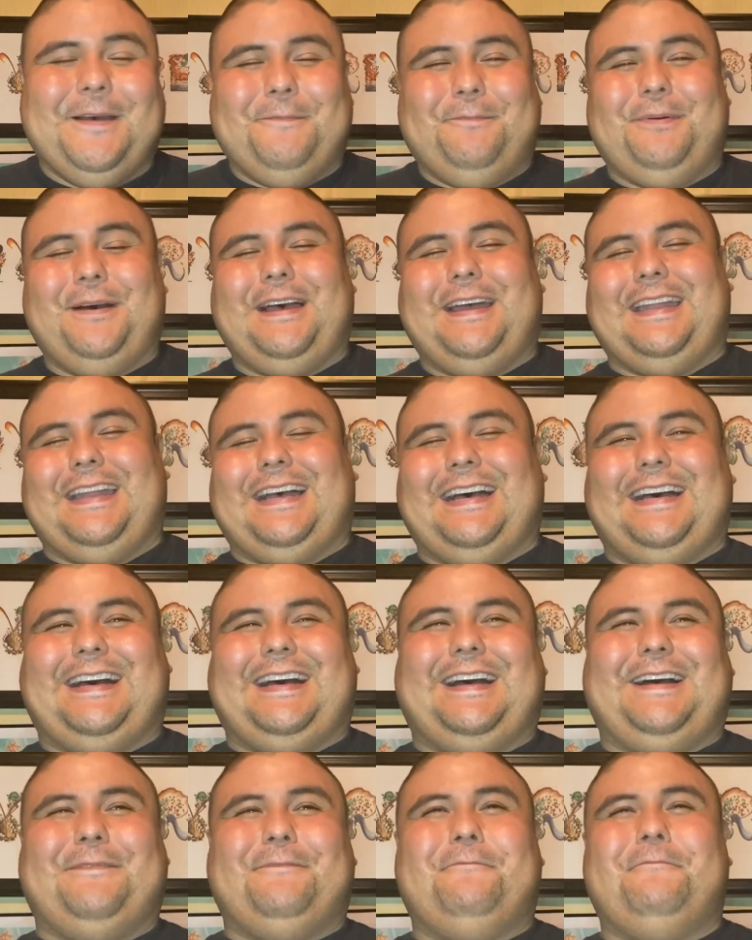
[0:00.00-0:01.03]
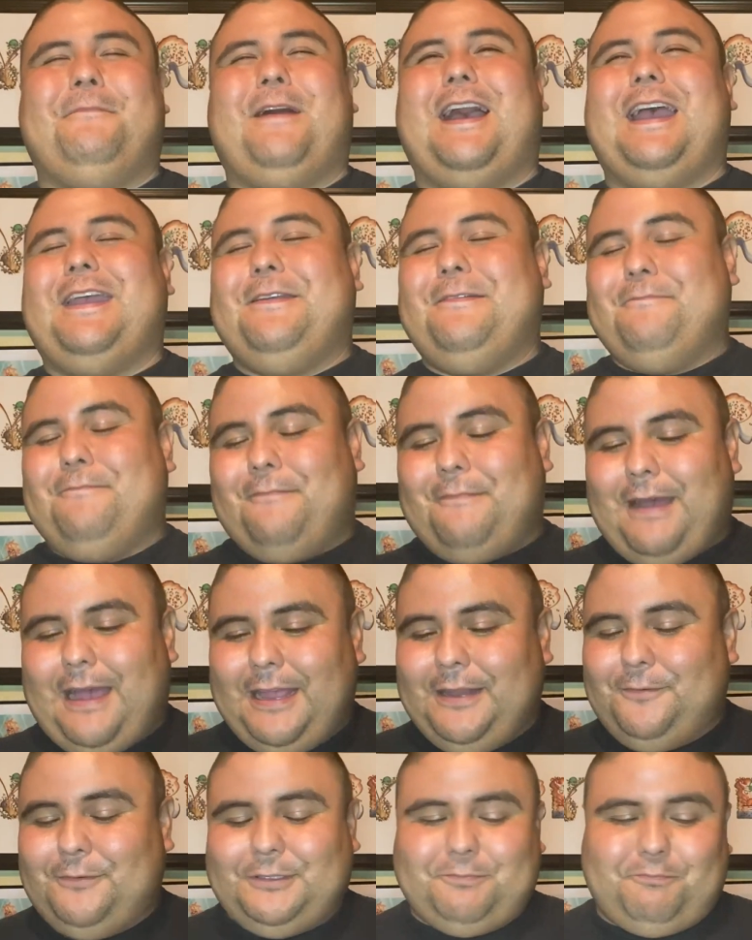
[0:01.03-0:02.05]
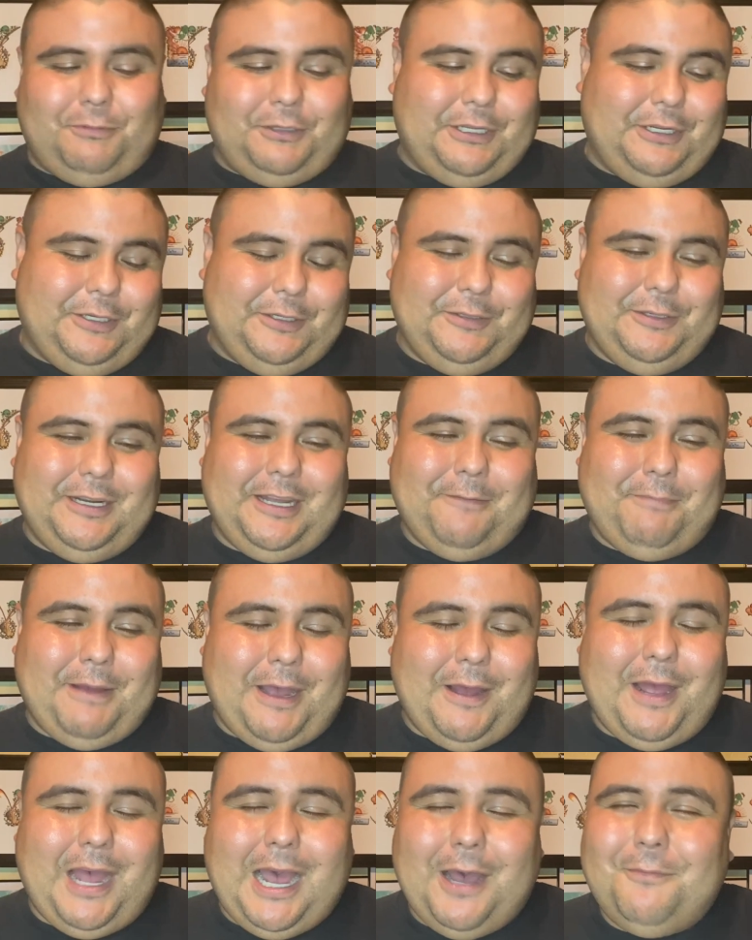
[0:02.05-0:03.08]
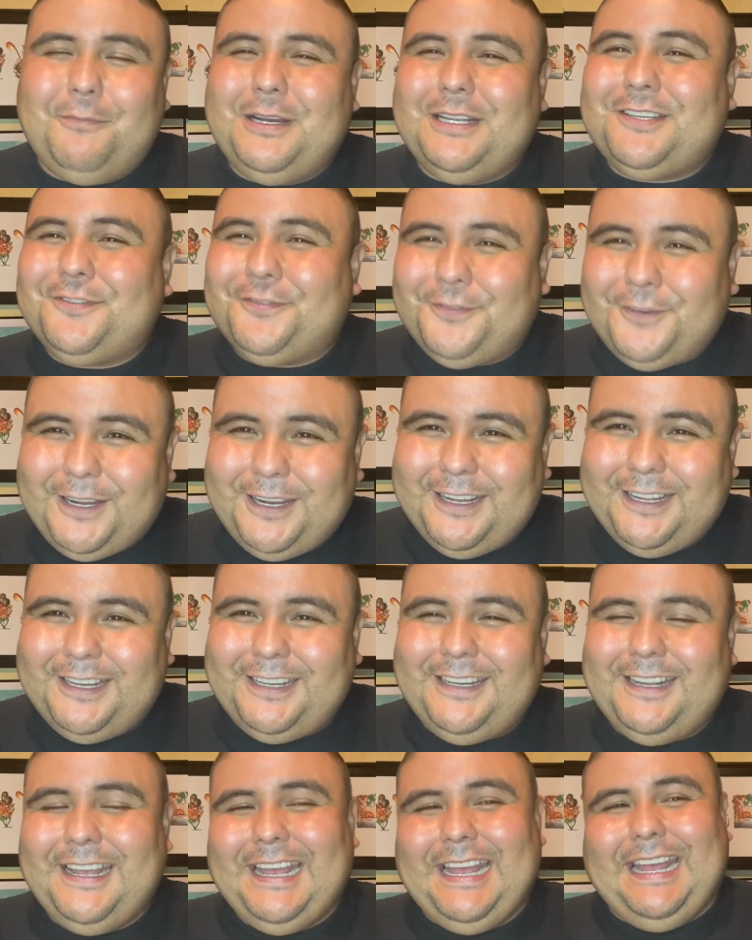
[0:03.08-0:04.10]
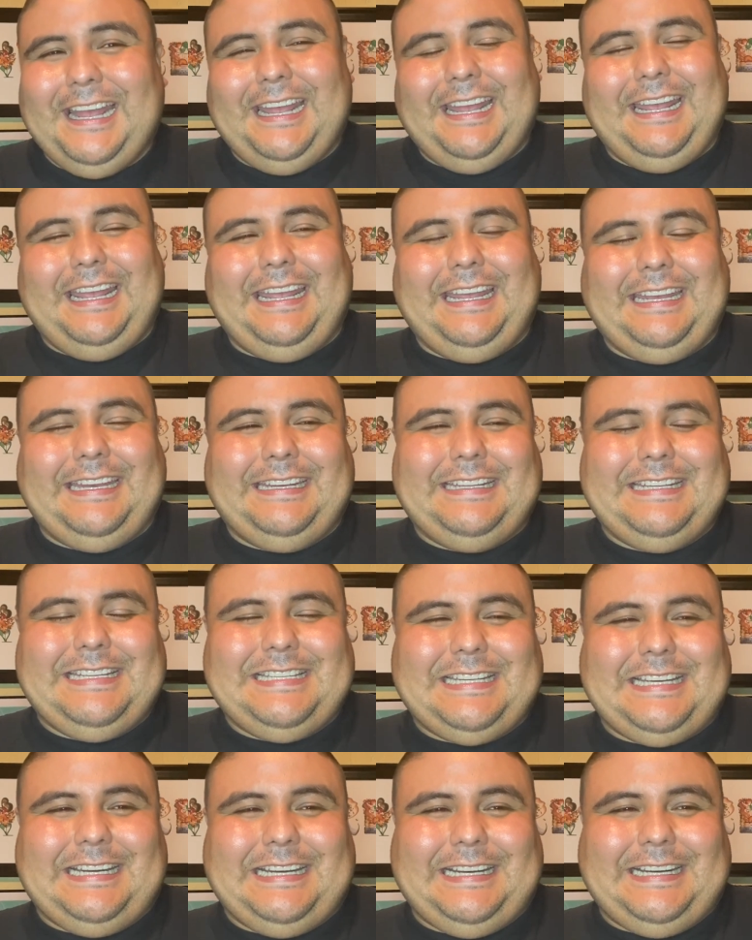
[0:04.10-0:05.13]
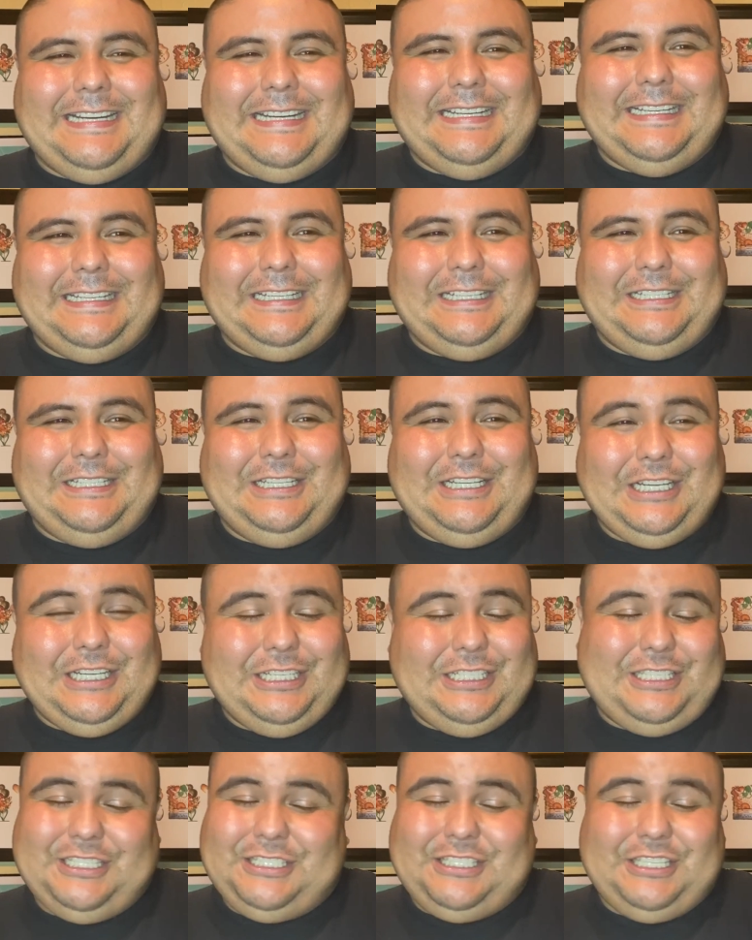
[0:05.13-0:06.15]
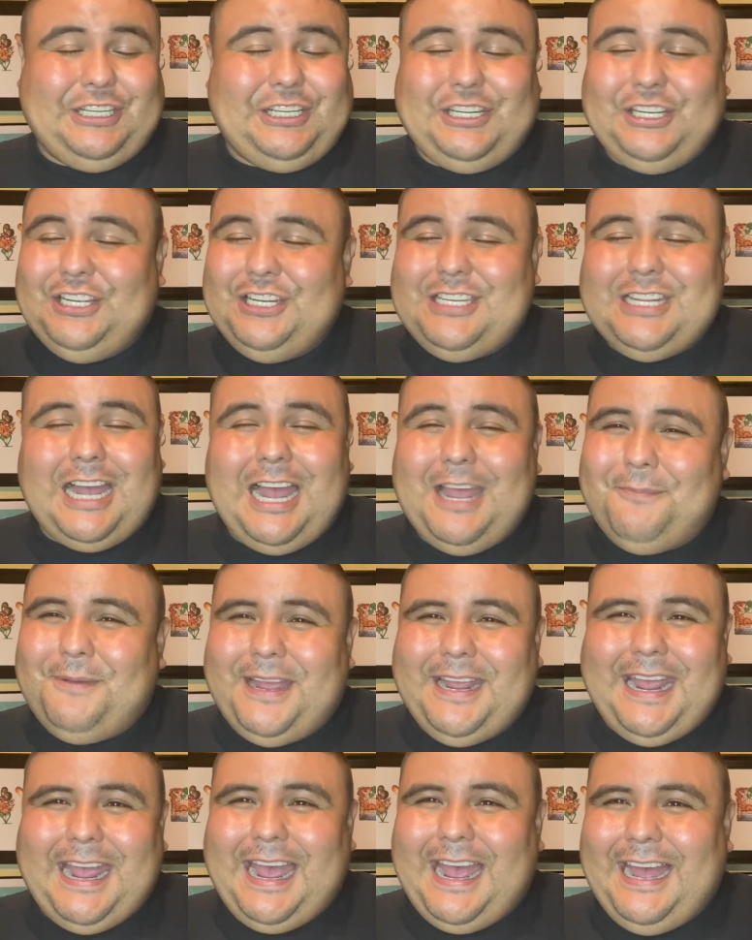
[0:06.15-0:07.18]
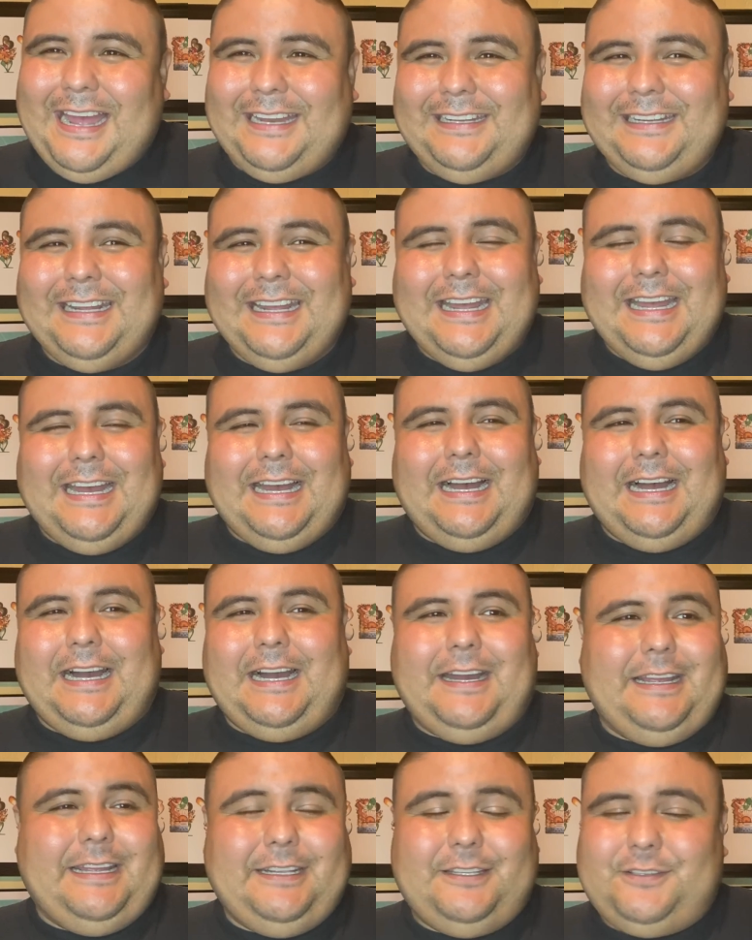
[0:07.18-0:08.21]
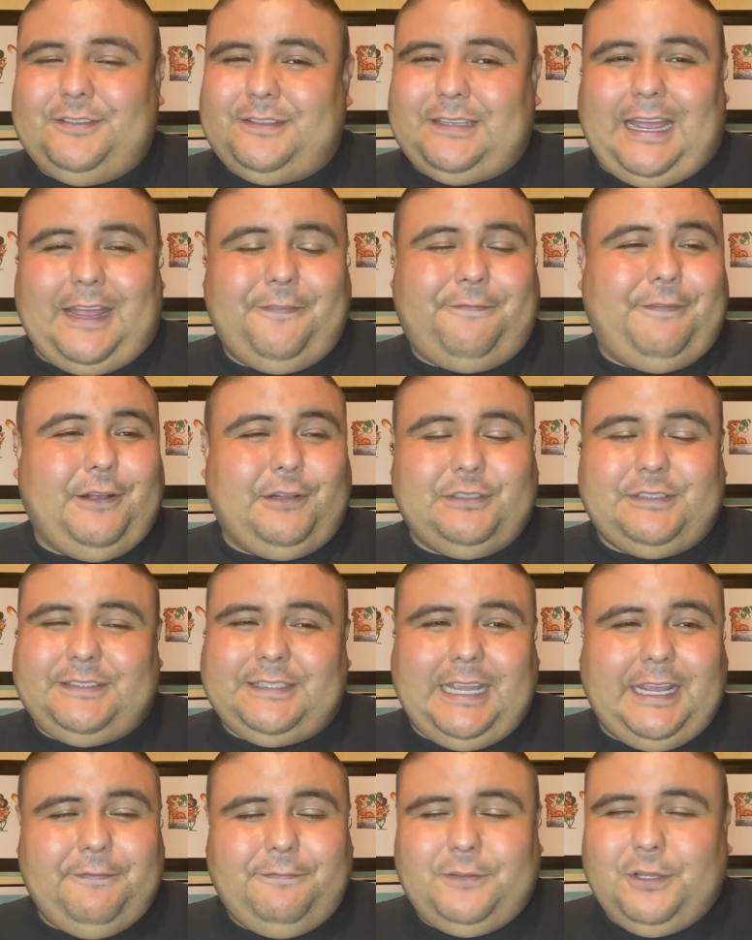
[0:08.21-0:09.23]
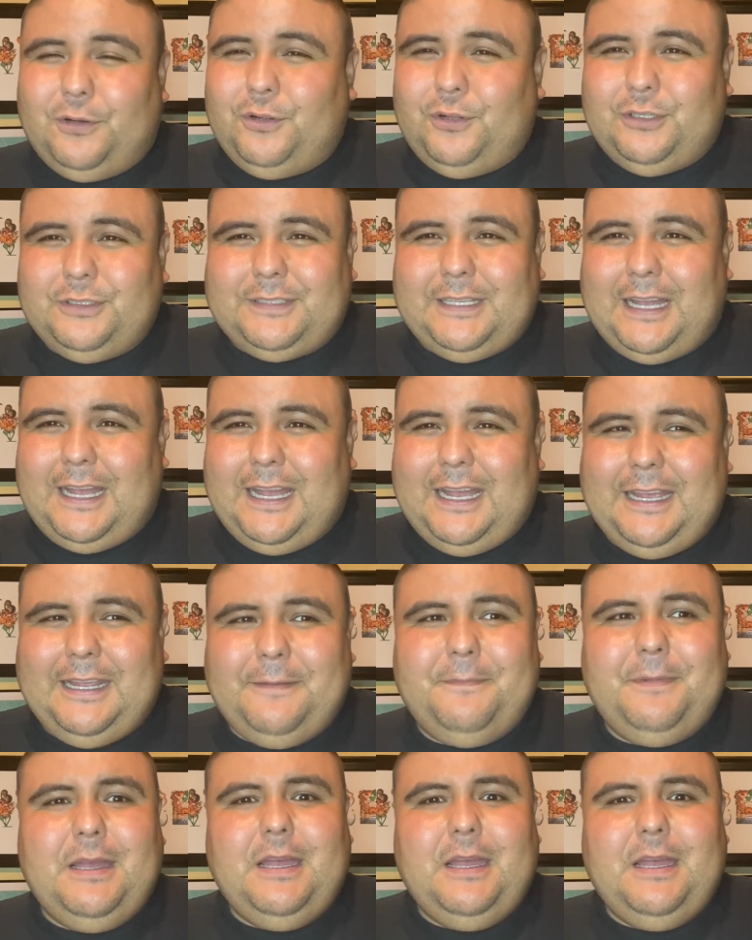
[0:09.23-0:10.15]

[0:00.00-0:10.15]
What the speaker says: But my mind was blown about how much fun and just a good time I had. I felt safe the whole time.